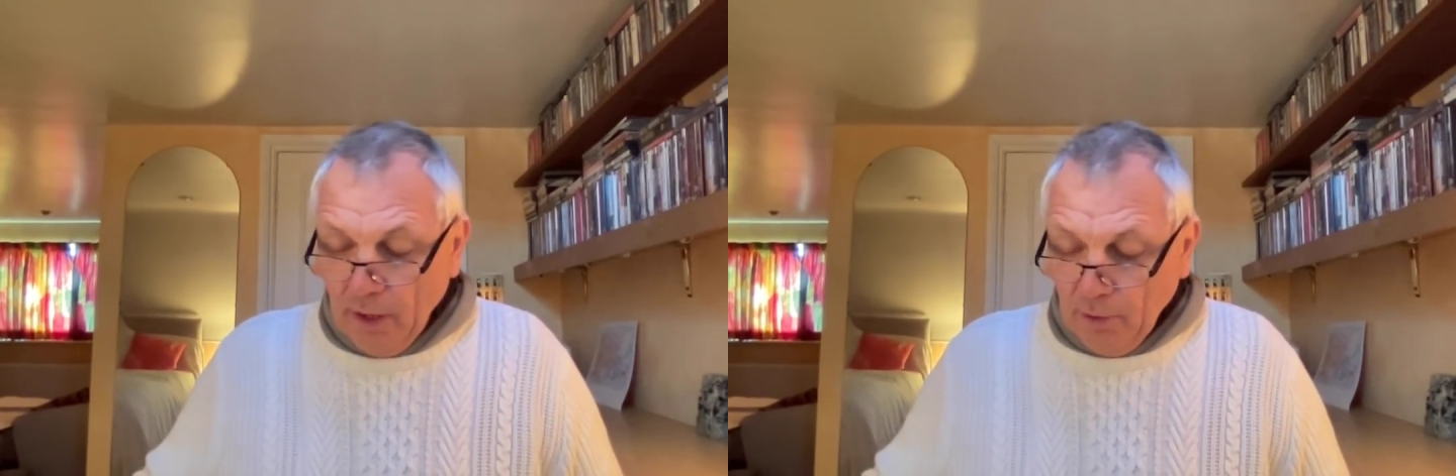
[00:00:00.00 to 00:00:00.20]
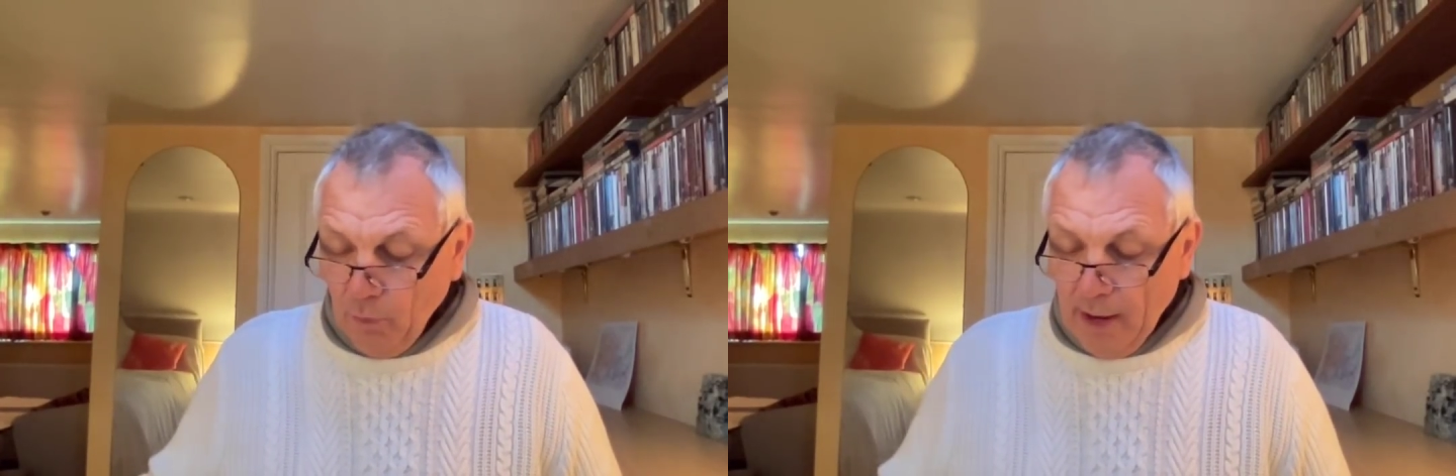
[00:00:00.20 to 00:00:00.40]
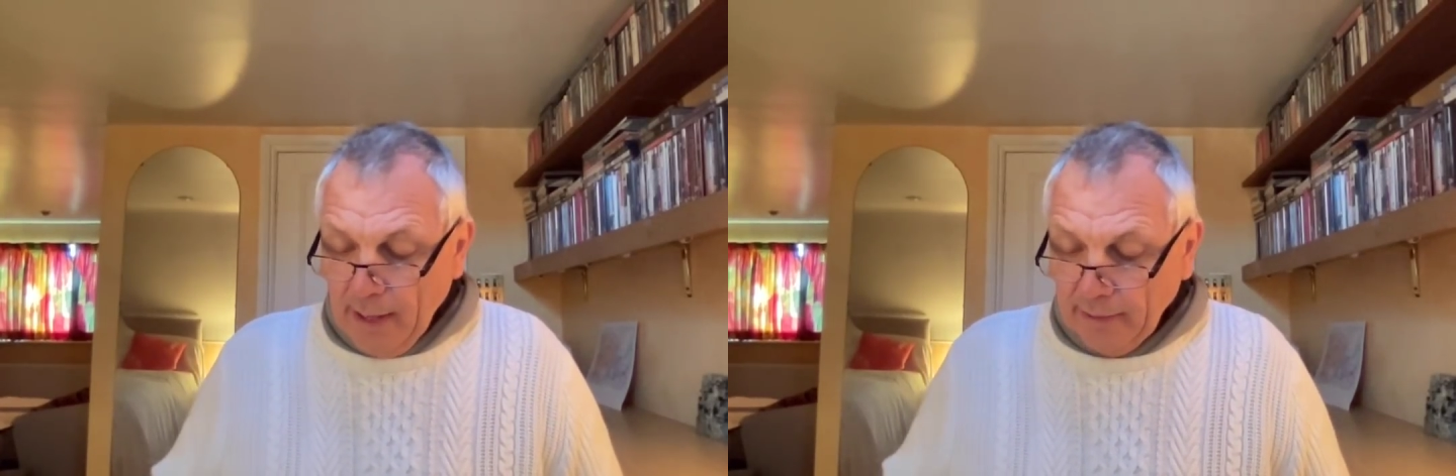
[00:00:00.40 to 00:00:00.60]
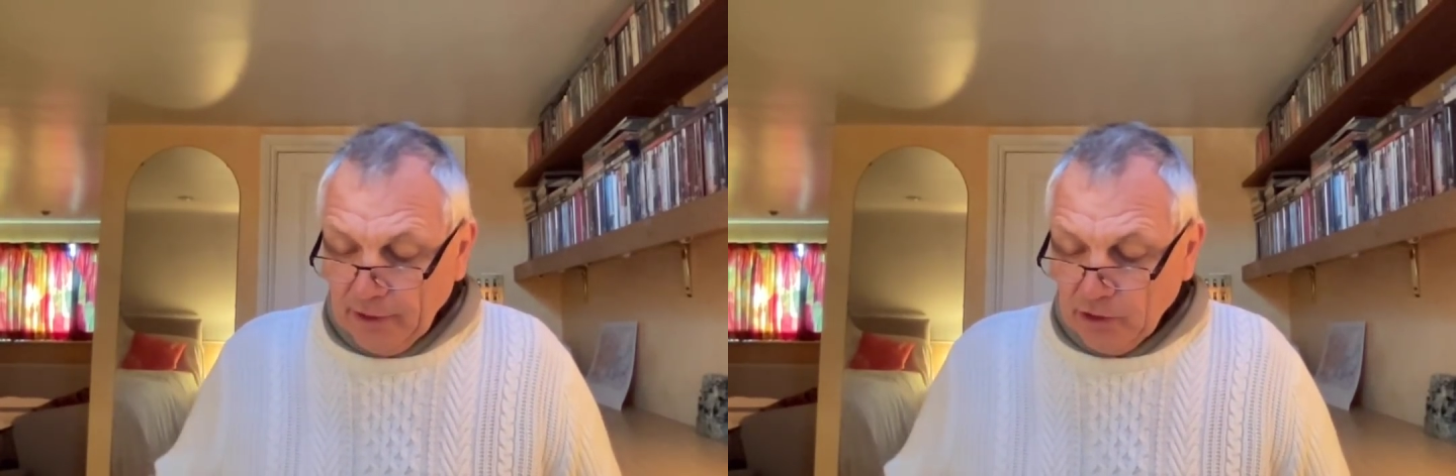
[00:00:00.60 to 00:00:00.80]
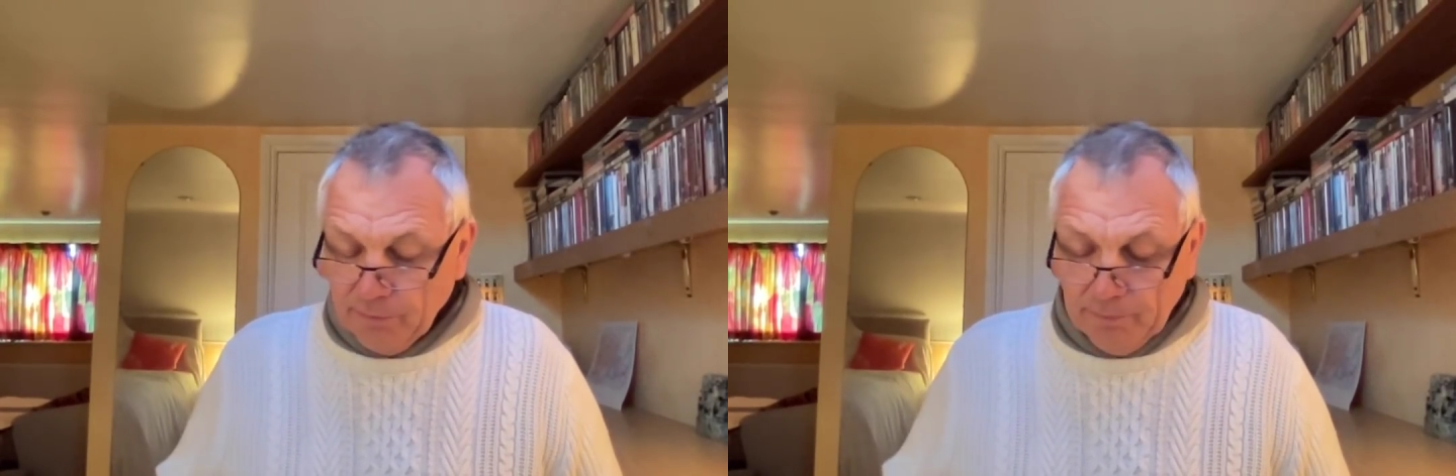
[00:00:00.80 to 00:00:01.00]
either way,
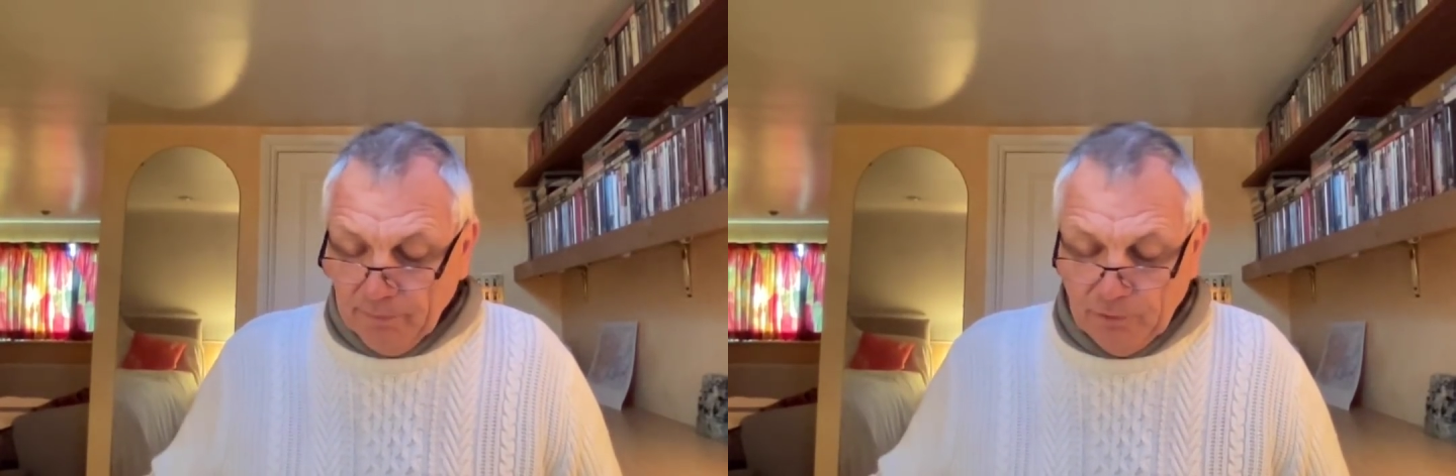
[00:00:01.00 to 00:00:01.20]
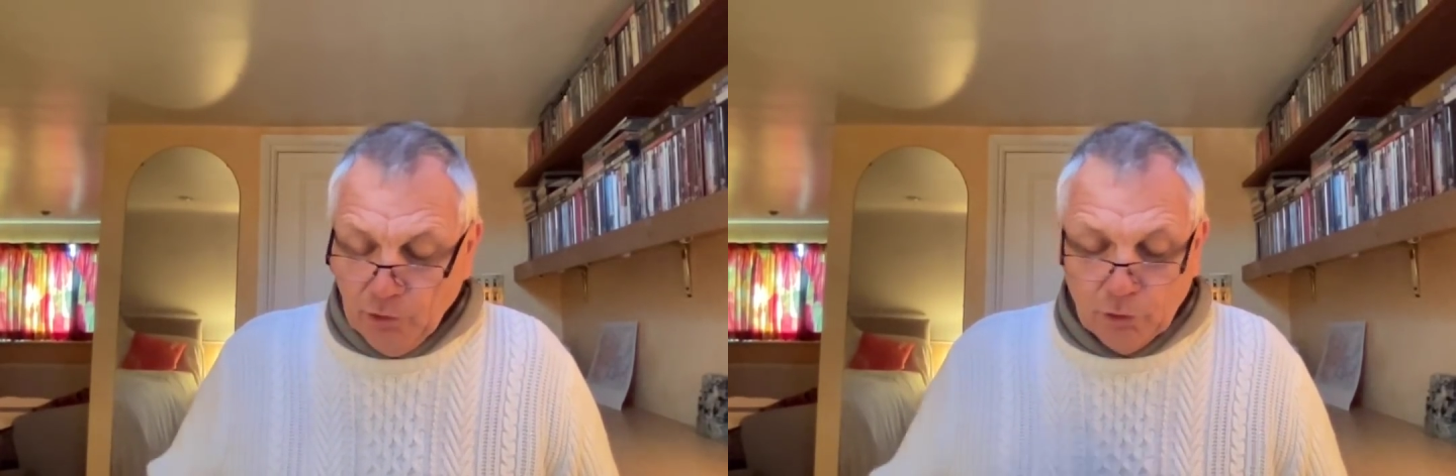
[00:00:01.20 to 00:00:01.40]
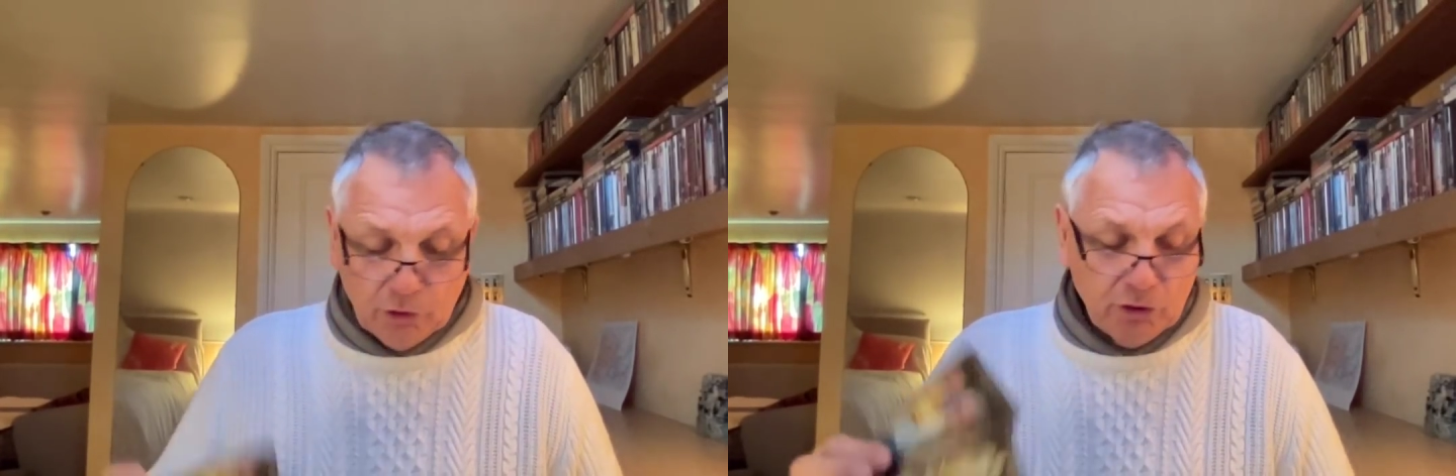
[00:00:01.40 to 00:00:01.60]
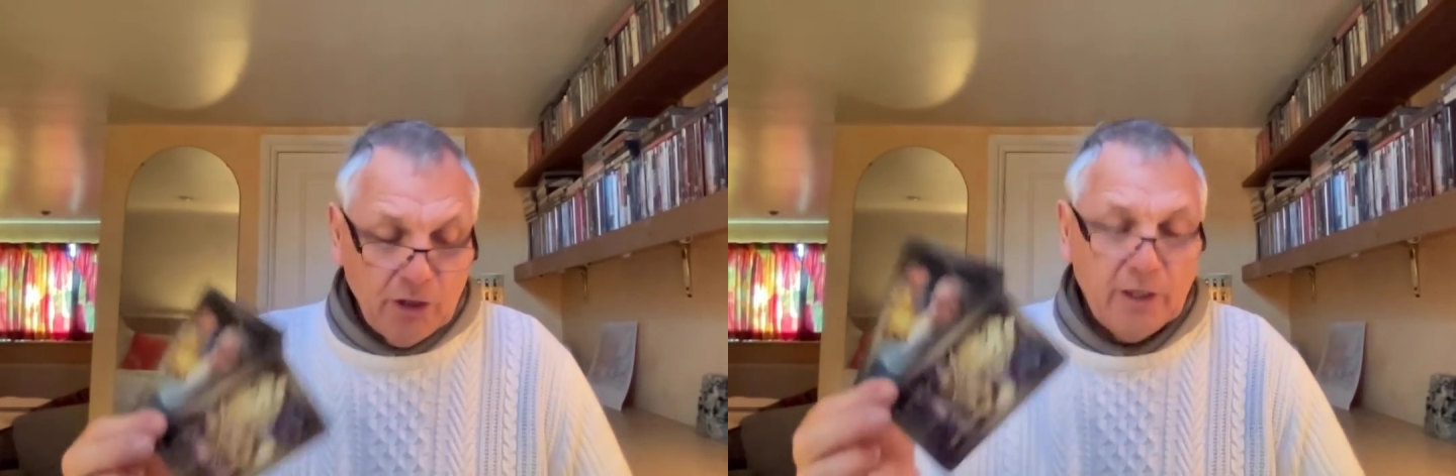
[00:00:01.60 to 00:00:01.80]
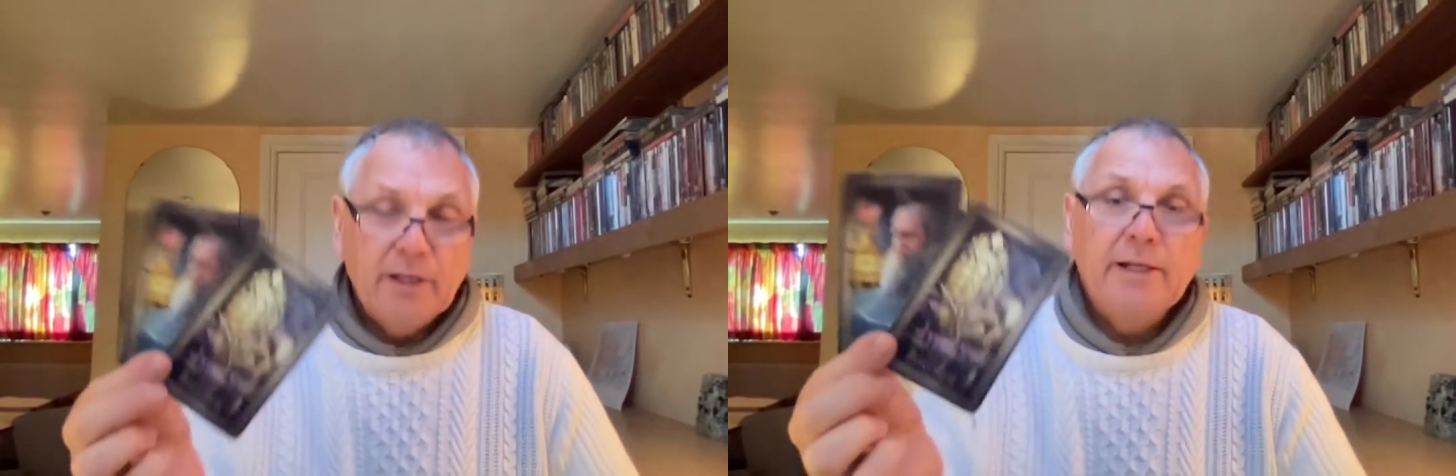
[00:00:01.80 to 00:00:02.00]
you're
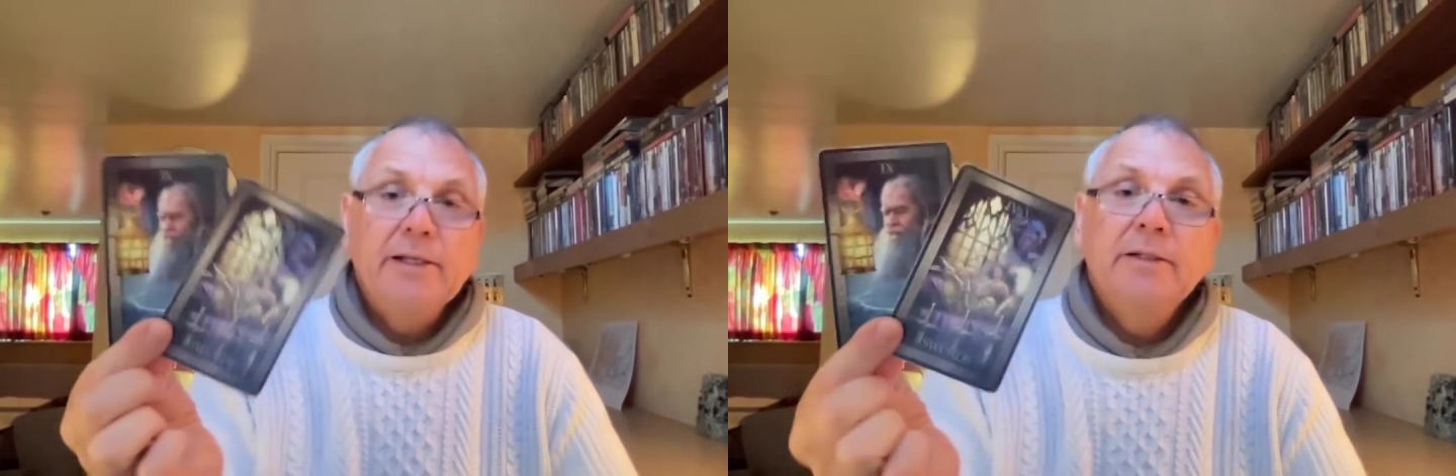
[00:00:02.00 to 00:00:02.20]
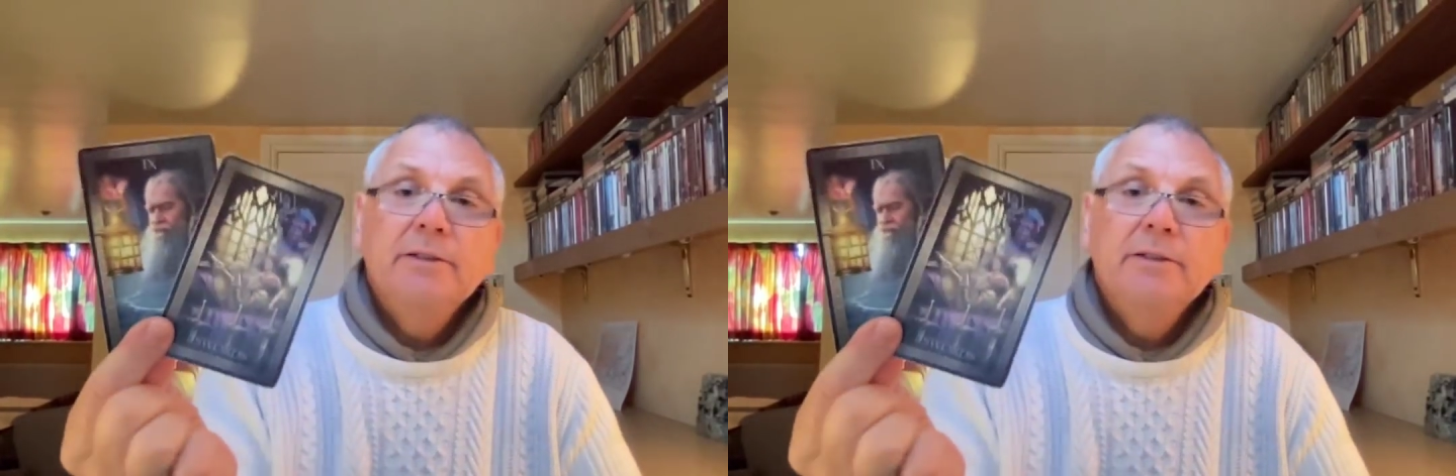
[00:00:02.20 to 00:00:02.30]
certainly